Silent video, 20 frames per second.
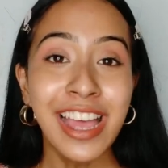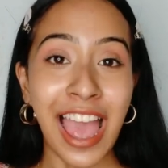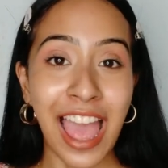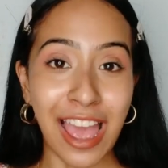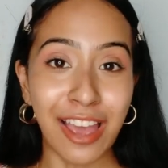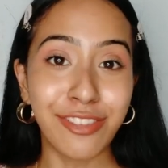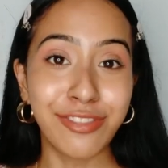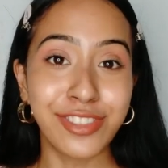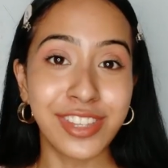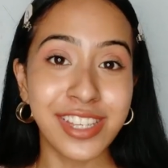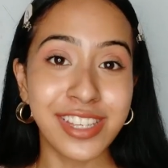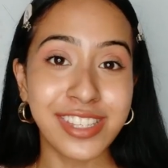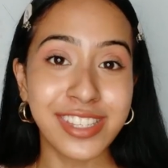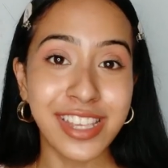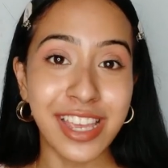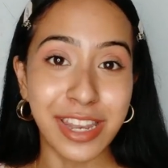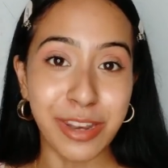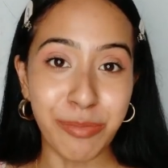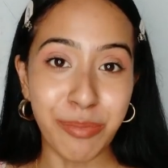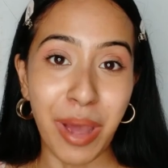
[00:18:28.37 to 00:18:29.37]
have this
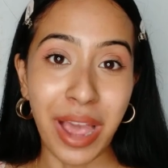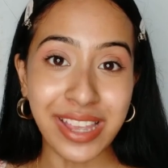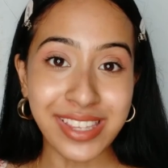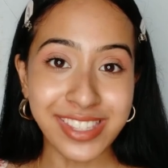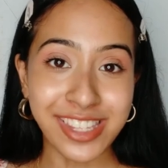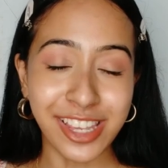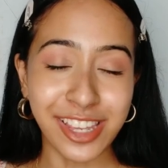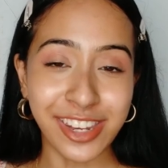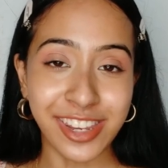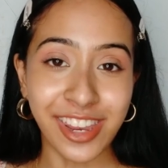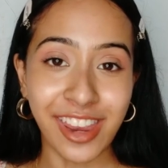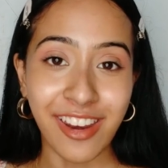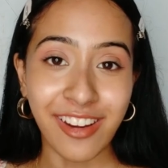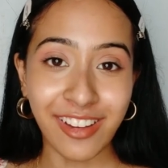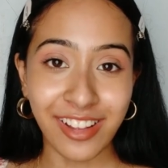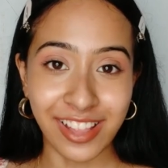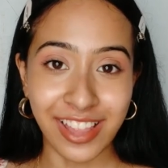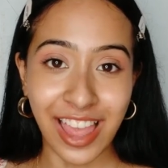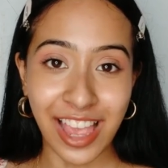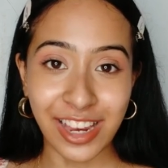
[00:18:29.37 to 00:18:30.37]
in my
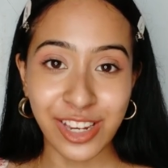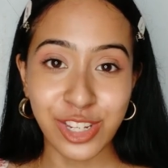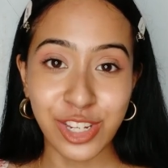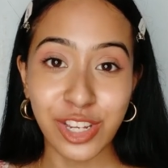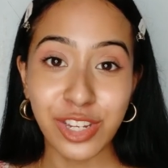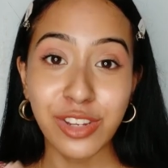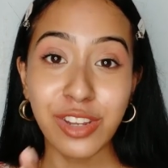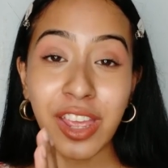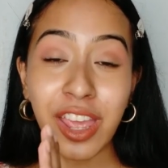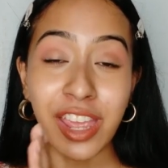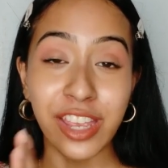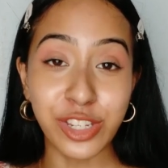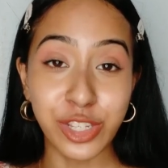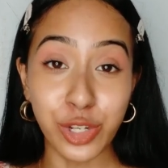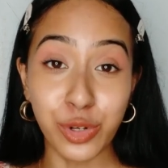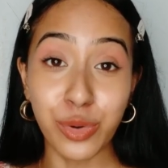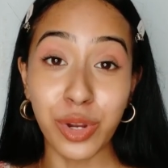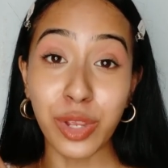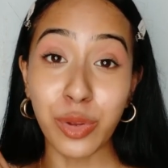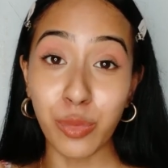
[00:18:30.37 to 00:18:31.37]
skincare collection
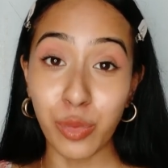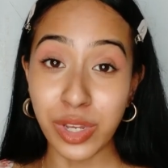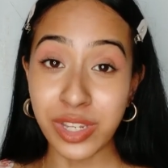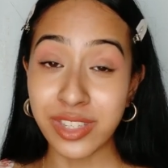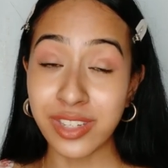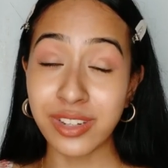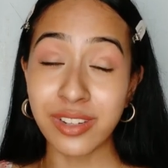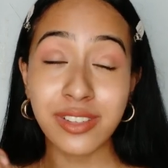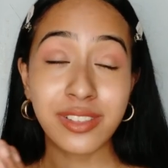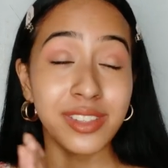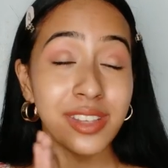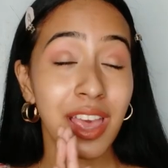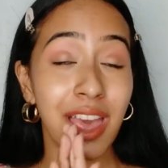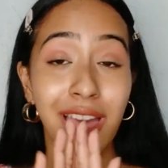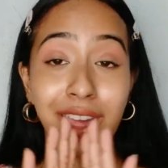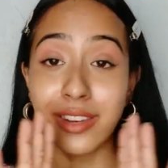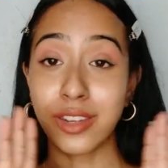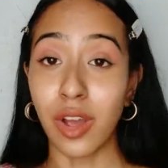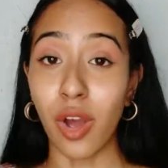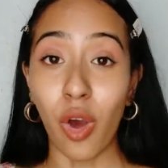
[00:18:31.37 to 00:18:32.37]
during winters
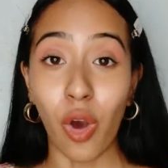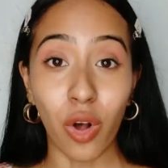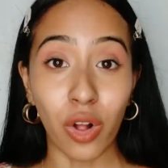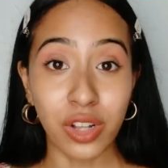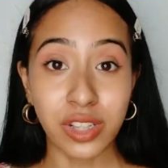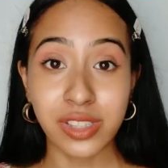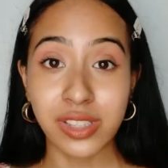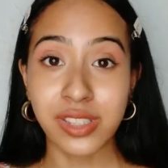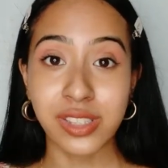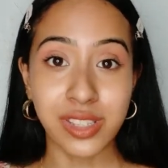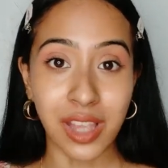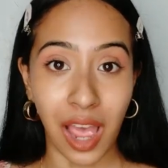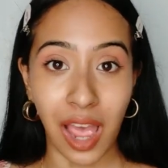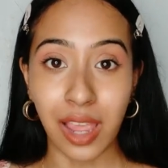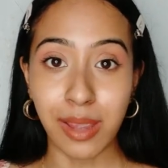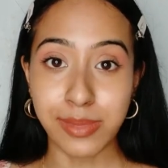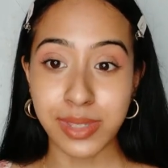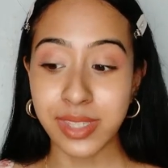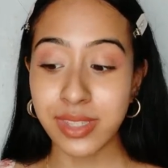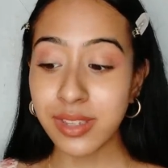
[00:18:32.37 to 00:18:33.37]
at all
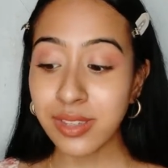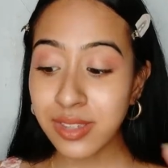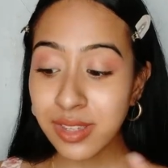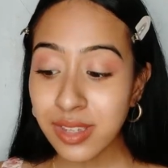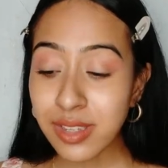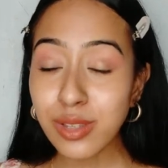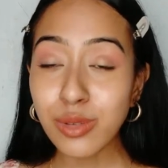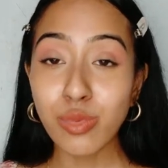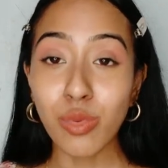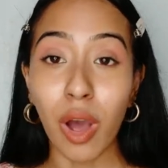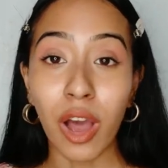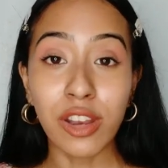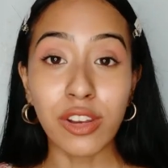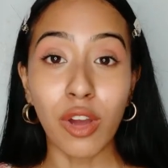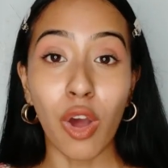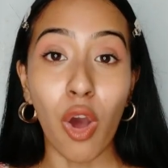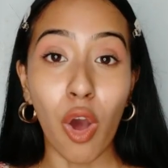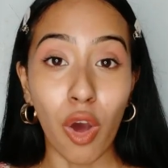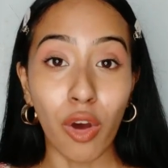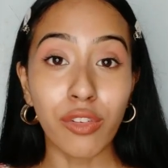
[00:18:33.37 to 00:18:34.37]
times. This is
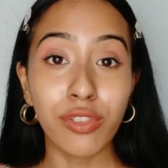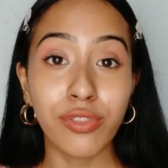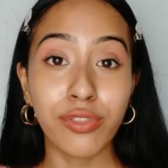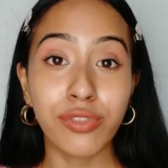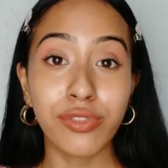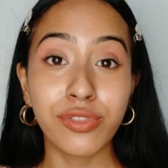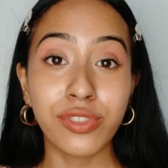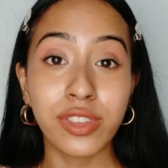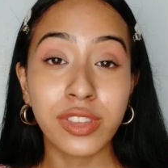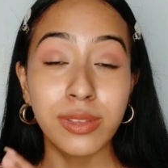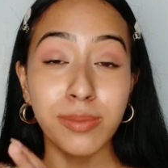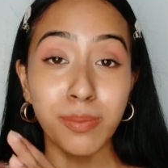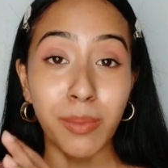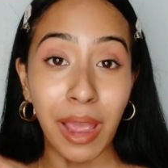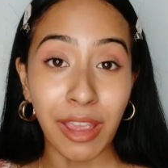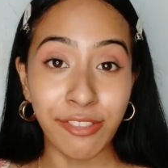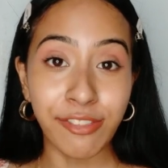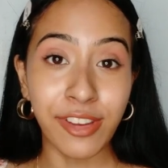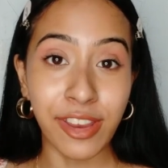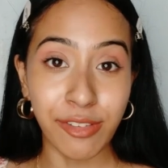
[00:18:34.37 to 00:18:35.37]
one of
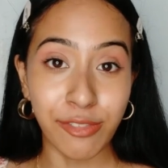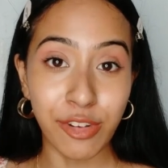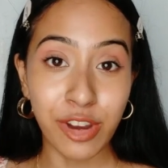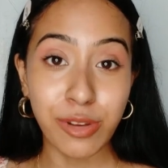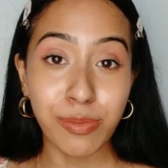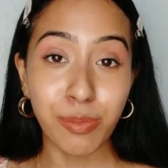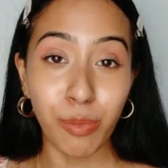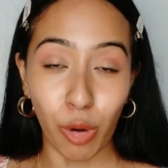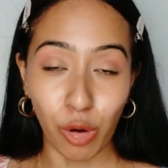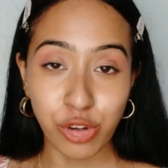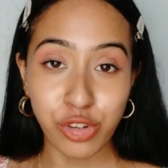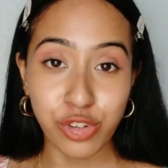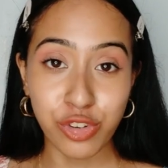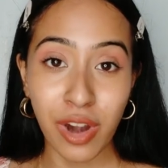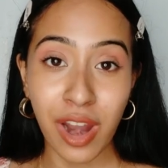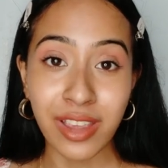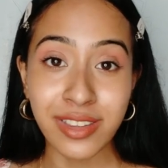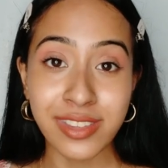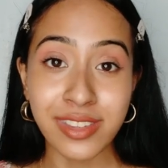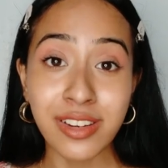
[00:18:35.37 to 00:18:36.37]
my favorite
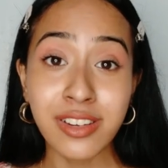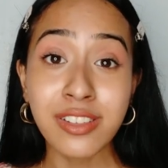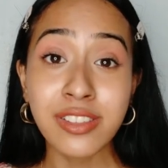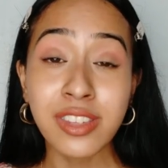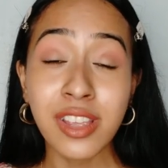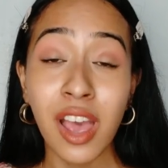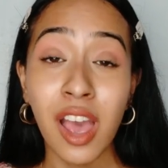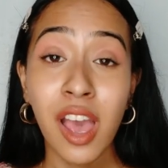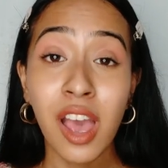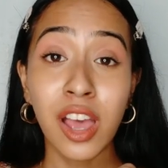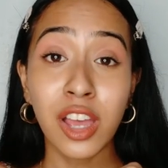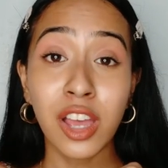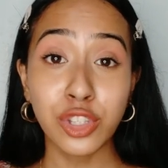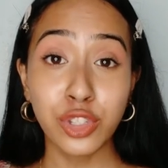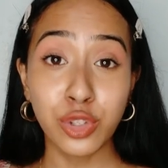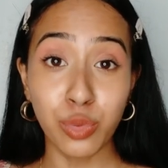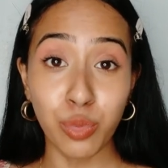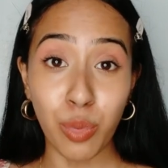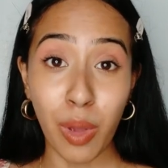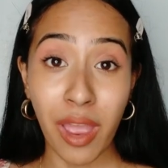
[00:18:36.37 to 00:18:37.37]
moisturizers
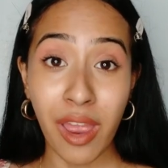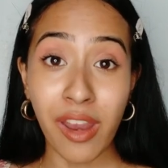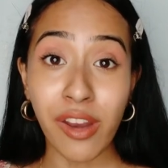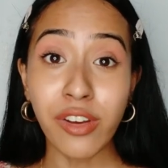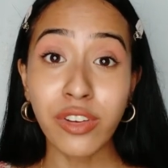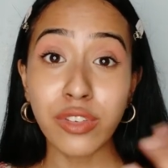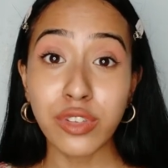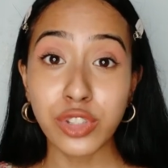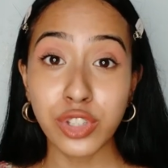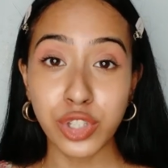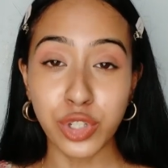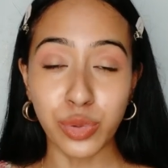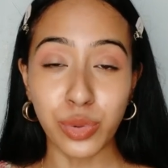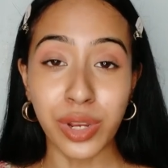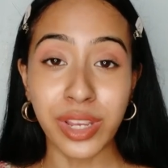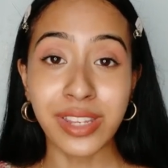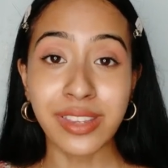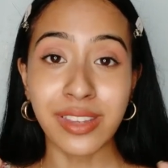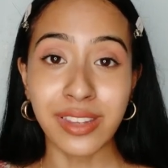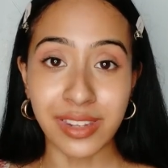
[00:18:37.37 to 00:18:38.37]
to wear
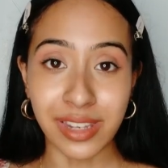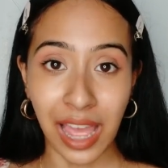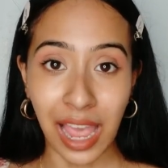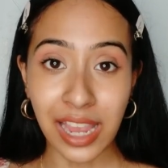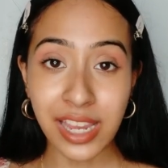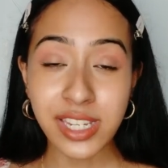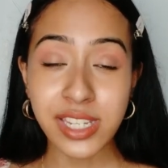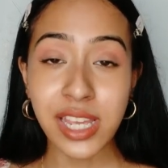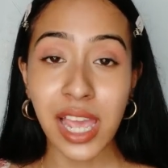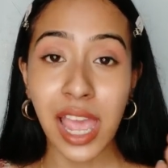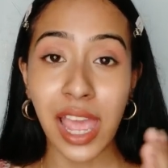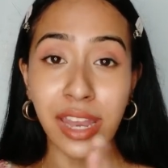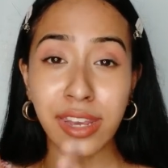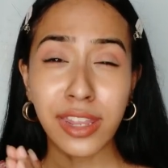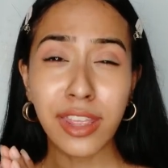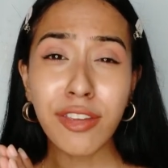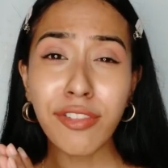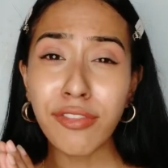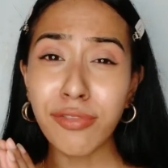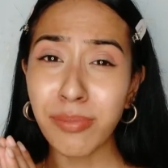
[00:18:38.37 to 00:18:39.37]
during the night,
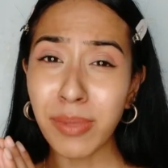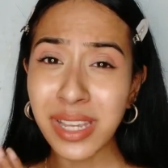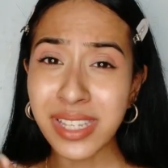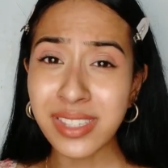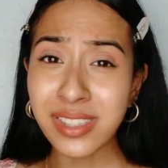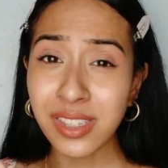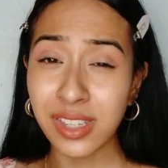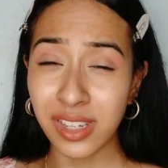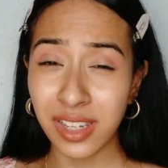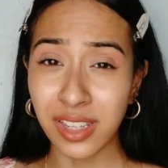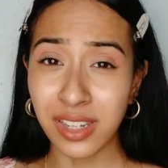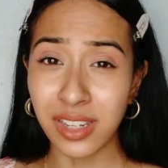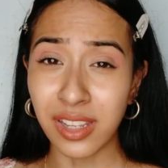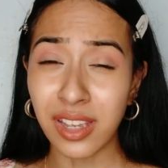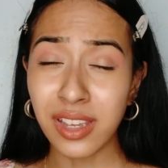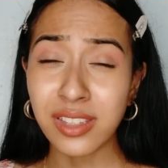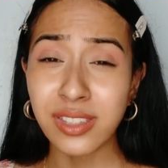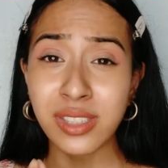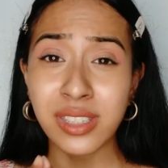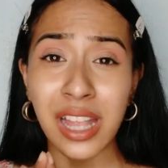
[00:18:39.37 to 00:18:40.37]
and if my
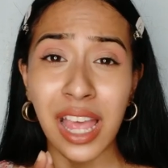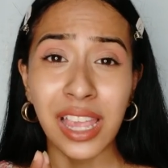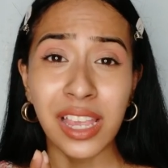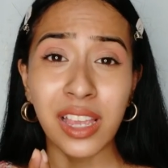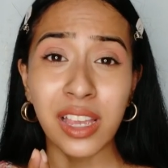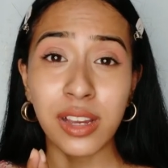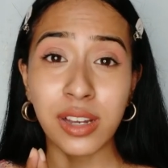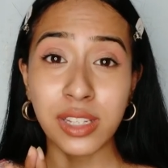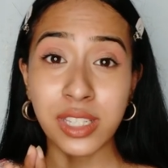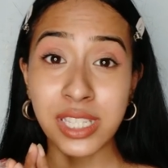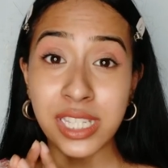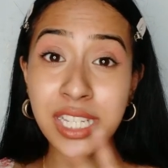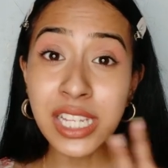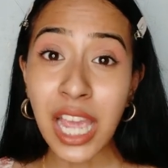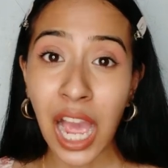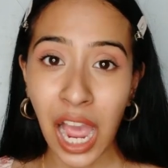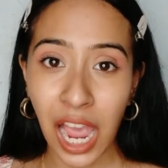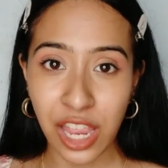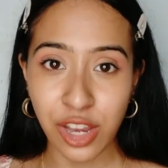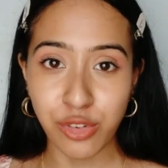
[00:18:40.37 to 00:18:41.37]
skin is like
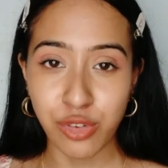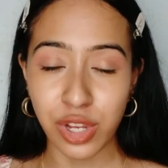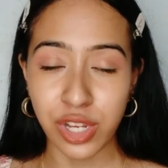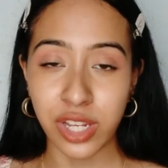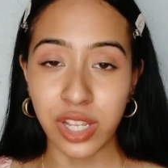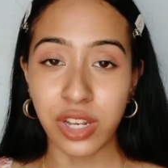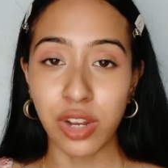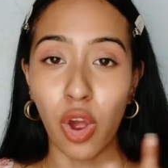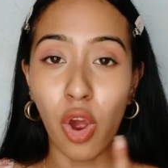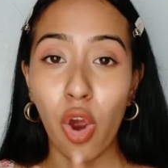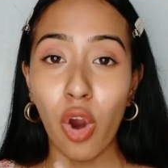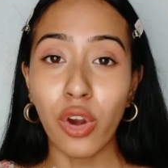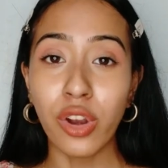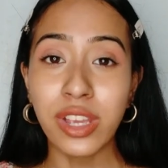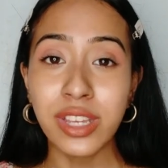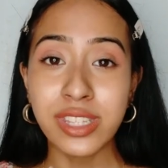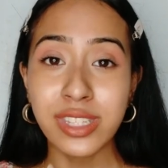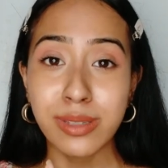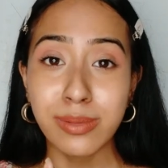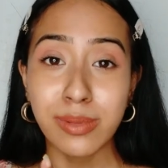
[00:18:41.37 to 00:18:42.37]
dehydrated or
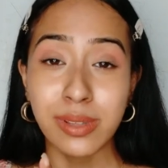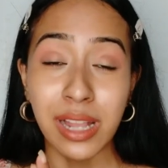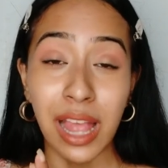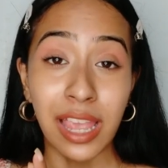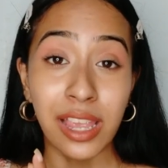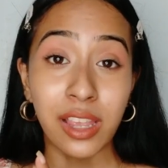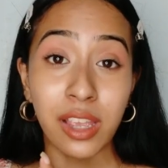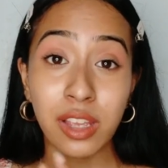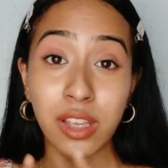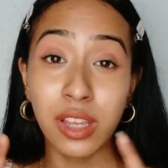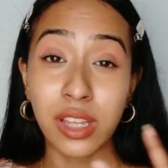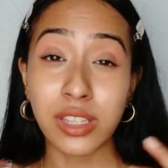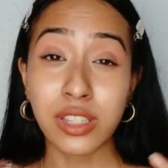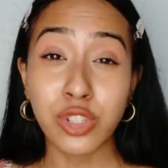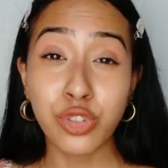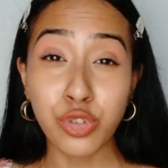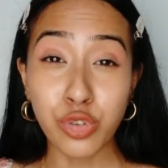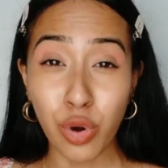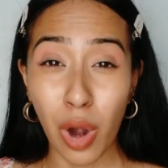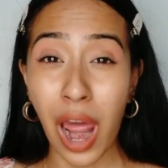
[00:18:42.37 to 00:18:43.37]
it's like
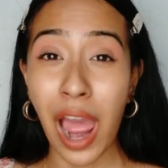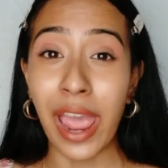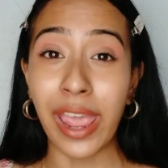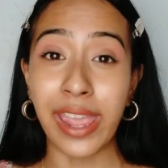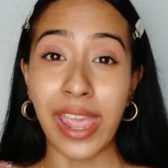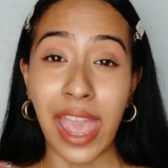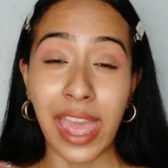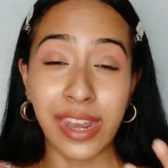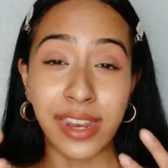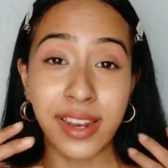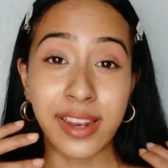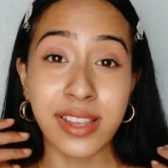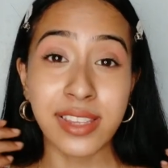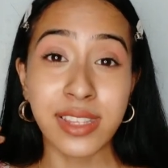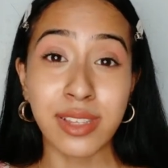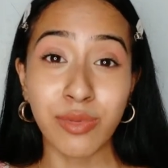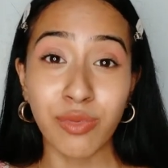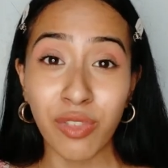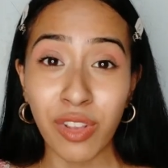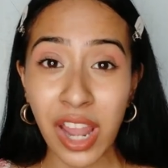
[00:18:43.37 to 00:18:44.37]
dry and it
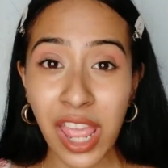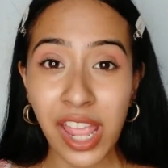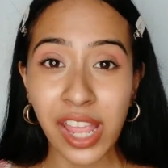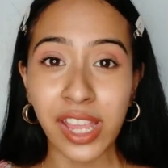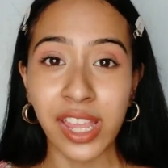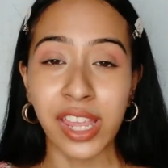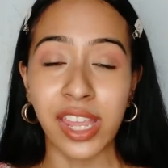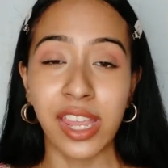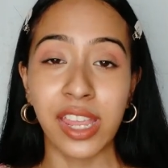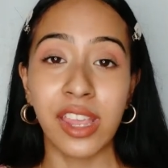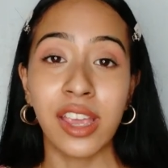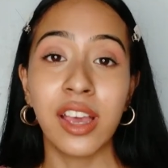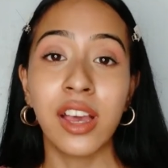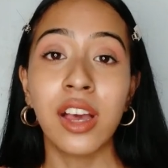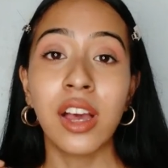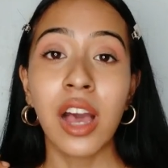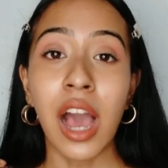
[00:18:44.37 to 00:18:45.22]
is flaky,